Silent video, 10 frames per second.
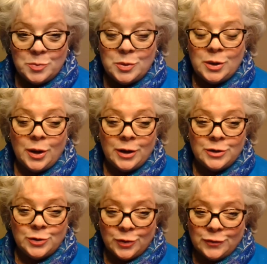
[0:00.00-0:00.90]
put
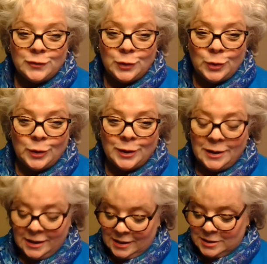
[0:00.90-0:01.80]
on your
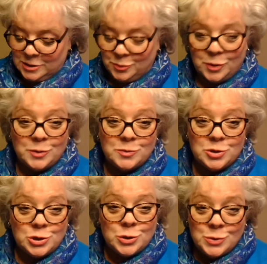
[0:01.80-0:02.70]
floor to put
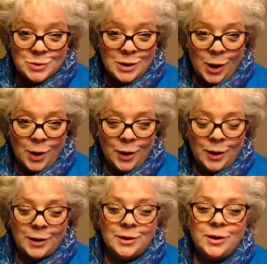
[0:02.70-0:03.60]
shoes
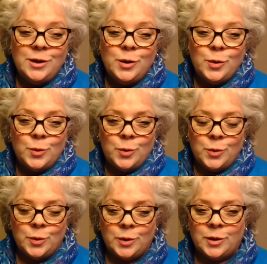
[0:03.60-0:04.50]
on
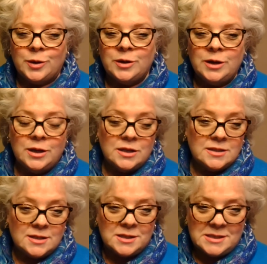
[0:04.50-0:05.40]
or
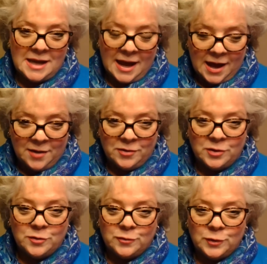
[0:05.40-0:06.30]
just to have
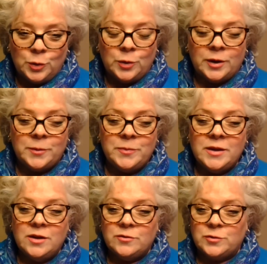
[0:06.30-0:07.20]
on the floor
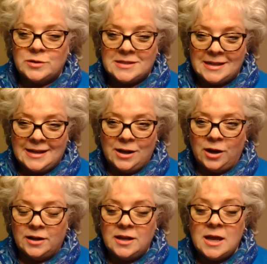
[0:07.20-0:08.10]
for sitting
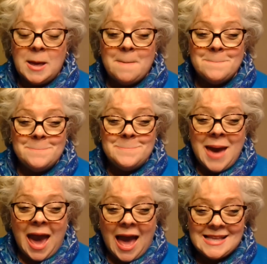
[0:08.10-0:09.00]
on.
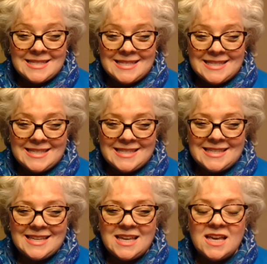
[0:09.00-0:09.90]

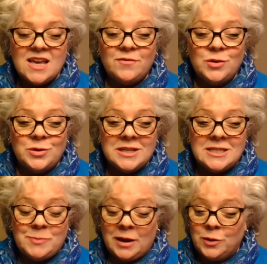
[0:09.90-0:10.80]
Mats. If you can
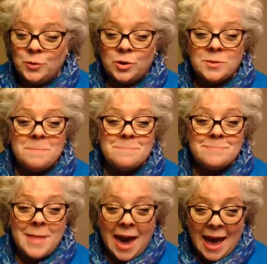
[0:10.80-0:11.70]
spell the word
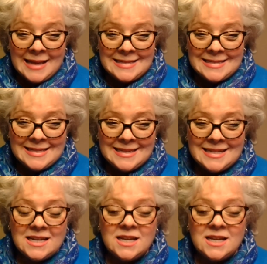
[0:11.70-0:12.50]
mat,